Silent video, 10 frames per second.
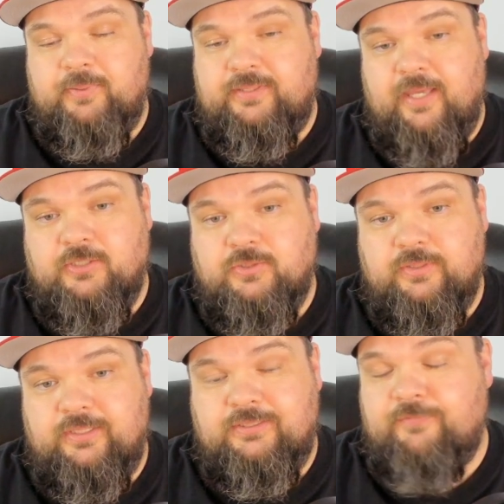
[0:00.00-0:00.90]

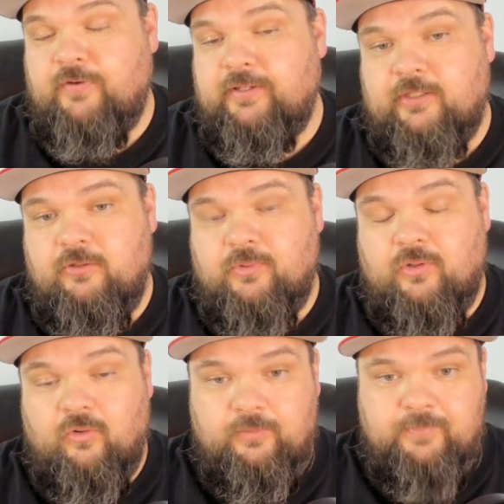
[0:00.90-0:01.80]
potentially Stephon
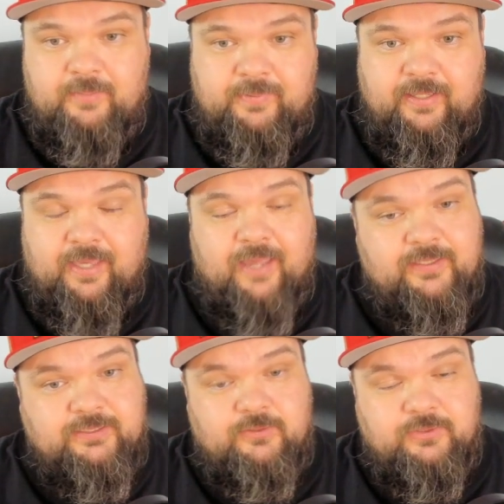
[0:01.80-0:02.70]
Gilmore, or maybe a guy
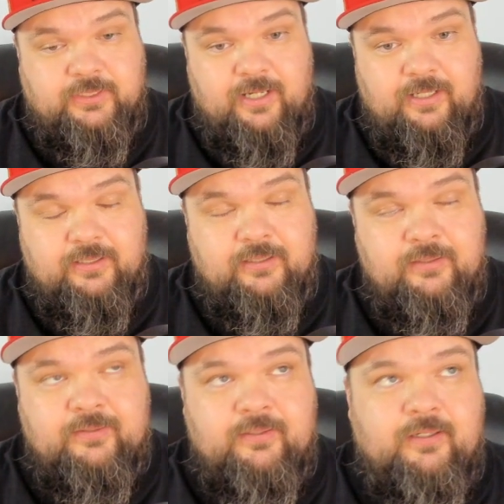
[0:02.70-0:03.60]
that's still young
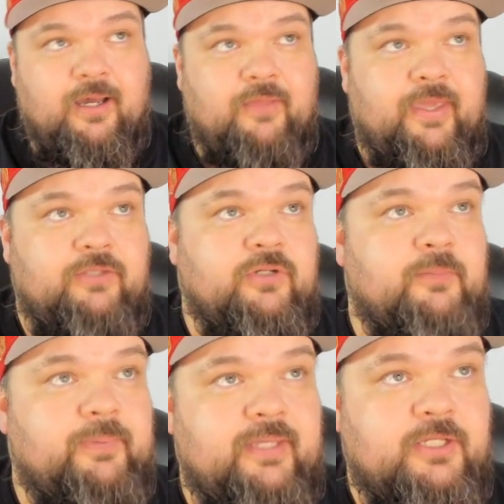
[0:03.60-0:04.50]
that you
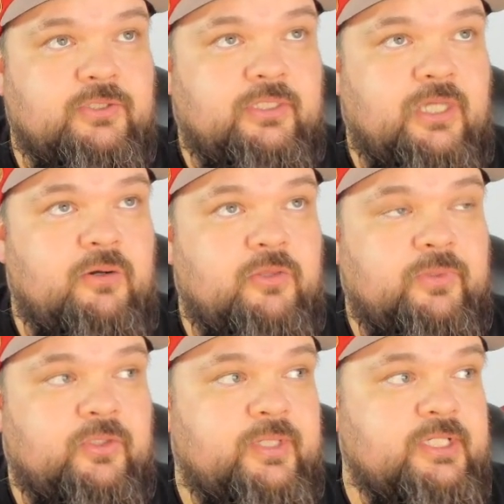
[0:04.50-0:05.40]
could potentially go with